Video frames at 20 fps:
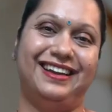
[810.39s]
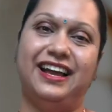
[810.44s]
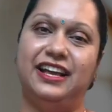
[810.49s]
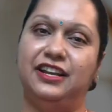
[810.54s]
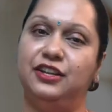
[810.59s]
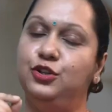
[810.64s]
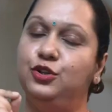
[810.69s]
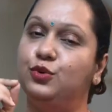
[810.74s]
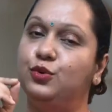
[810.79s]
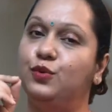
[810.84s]

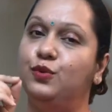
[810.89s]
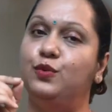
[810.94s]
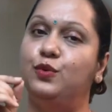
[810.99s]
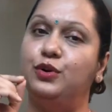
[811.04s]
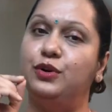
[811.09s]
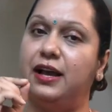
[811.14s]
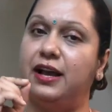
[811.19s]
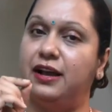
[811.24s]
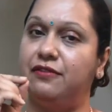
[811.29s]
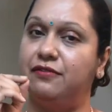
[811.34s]
and you
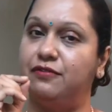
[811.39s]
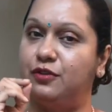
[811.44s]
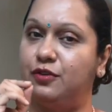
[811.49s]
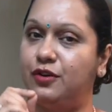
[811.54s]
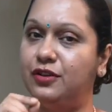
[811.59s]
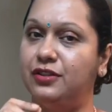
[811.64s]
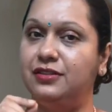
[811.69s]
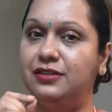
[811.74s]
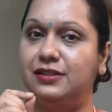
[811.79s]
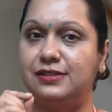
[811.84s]
would have
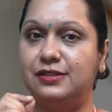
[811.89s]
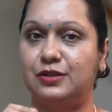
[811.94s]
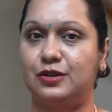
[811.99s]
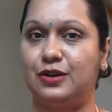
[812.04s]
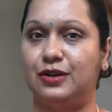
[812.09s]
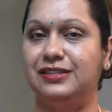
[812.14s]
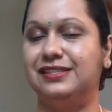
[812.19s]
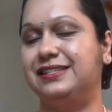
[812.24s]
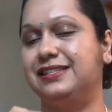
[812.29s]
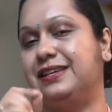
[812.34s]
got this
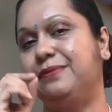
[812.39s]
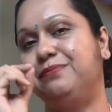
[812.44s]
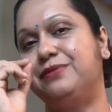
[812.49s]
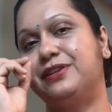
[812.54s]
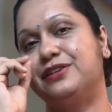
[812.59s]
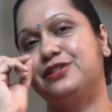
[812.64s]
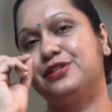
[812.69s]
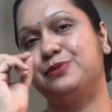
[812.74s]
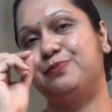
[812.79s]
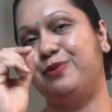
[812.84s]
concept
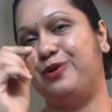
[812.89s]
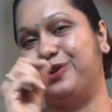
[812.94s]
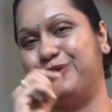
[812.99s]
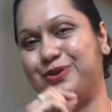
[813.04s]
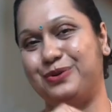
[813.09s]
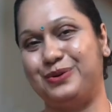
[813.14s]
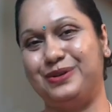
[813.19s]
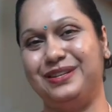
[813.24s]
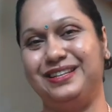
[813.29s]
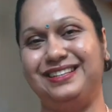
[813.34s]
spot
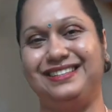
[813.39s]
on.